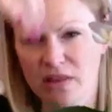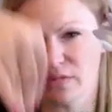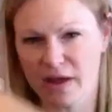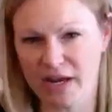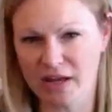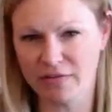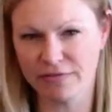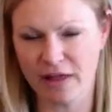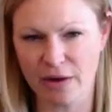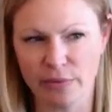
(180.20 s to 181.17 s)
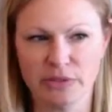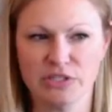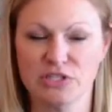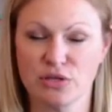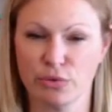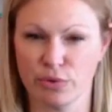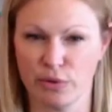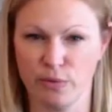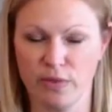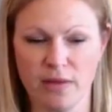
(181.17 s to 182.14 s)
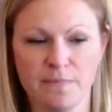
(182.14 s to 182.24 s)
threading flowers through
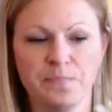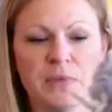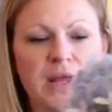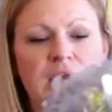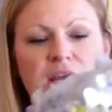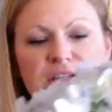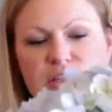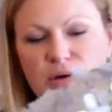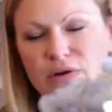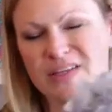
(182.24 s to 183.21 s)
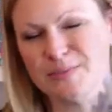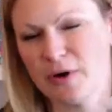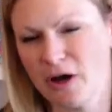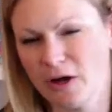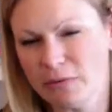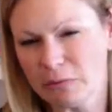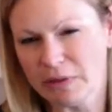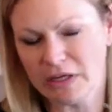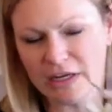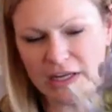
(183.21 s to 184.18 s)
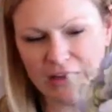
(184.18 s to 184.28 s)
them, so he's probably
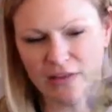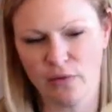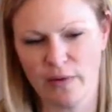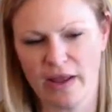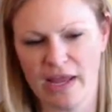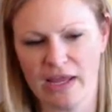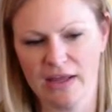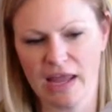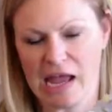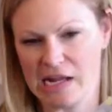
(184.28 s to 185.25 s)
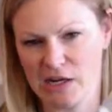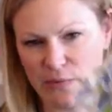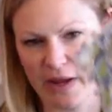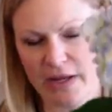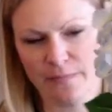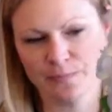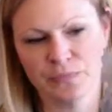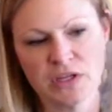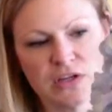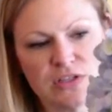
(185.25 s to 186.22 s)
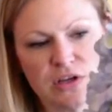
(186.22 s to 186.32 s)
going to get in the way anyway.
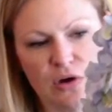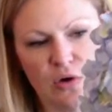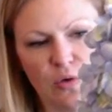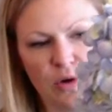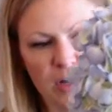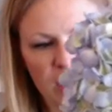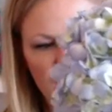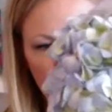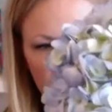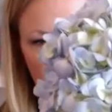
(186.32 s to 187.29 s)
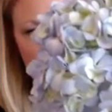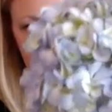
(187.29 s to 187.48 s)
So we're going to go ahead and